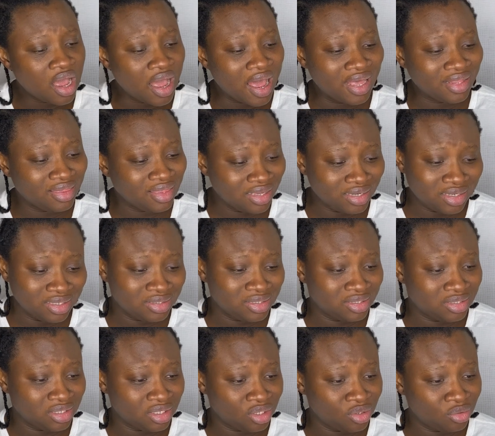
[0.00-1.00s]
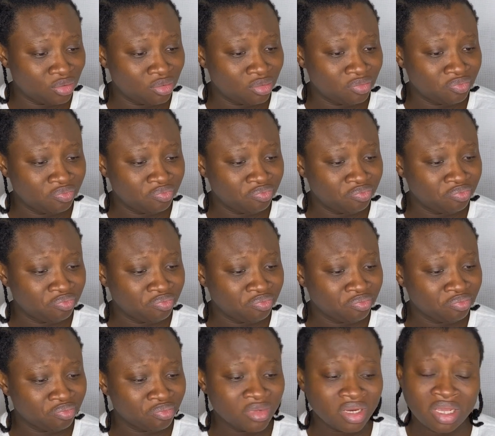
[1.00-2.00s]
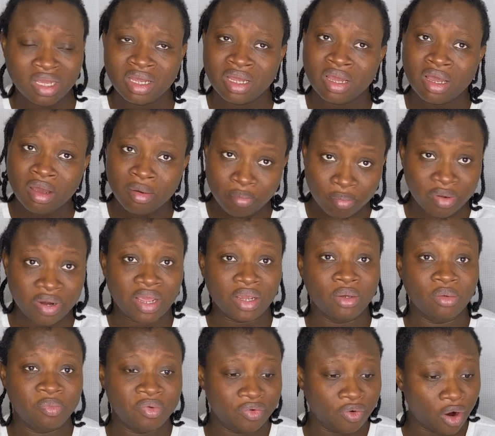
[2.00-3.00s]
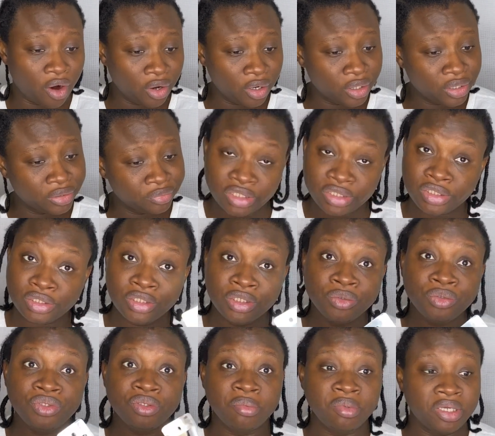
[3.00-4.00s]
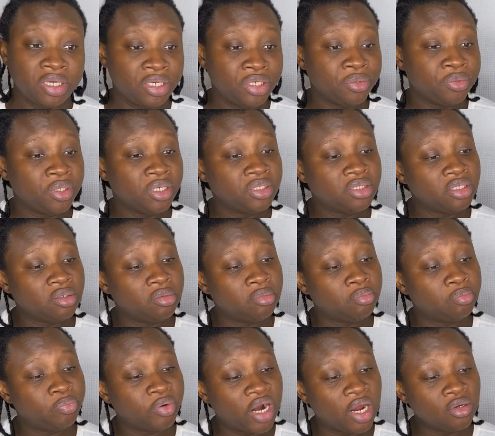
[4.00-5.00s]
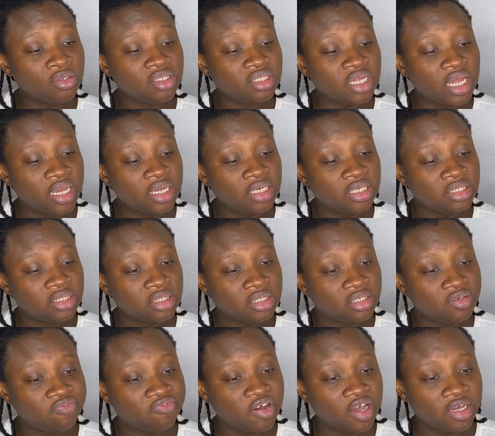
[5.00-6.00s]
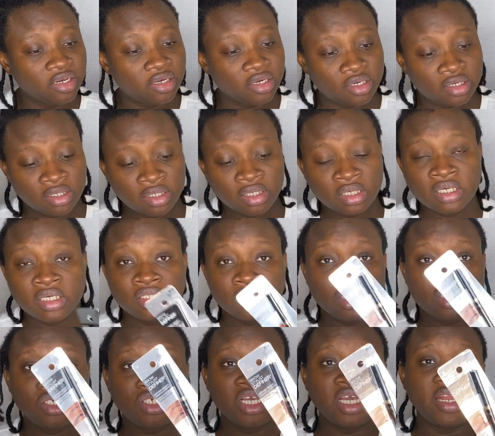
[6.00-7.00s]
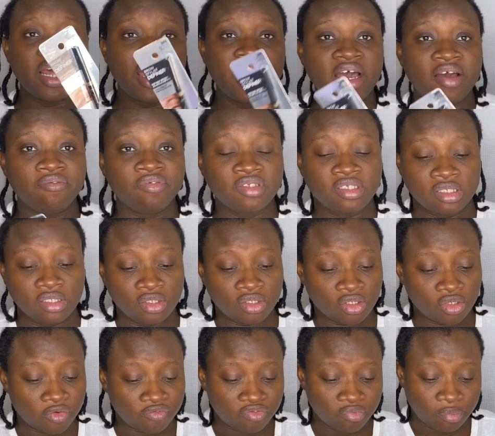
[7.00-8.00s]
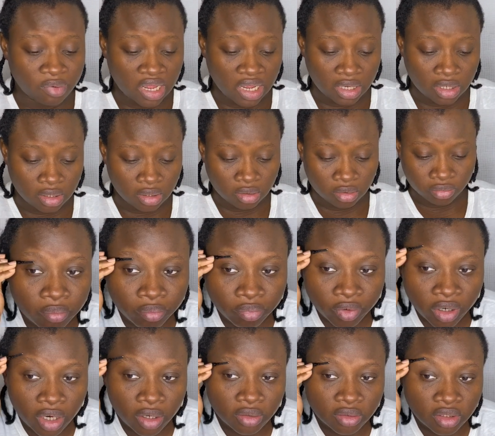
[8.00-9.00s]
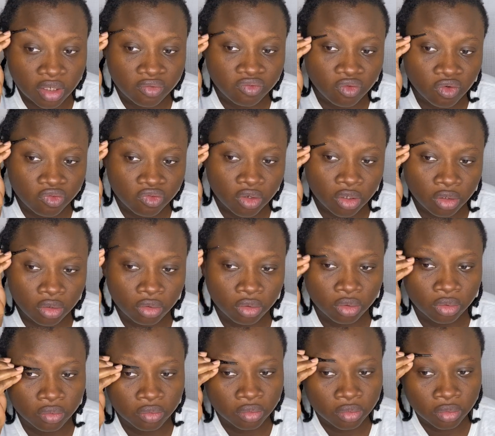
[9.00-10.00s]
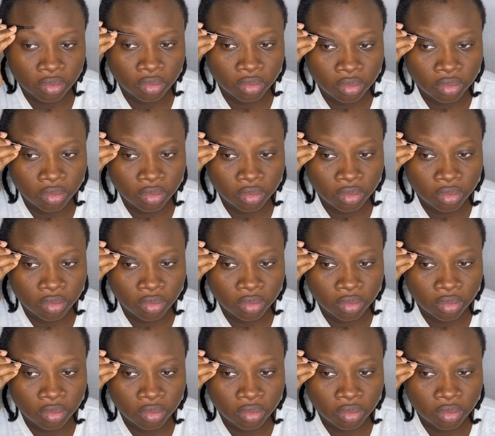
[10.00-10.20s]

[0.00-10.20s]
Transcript: I think this is new, but I could be wrong. It's new to me anyway. It's a brow stylist definer. The shade I have is in soft black. Brows have overgrown,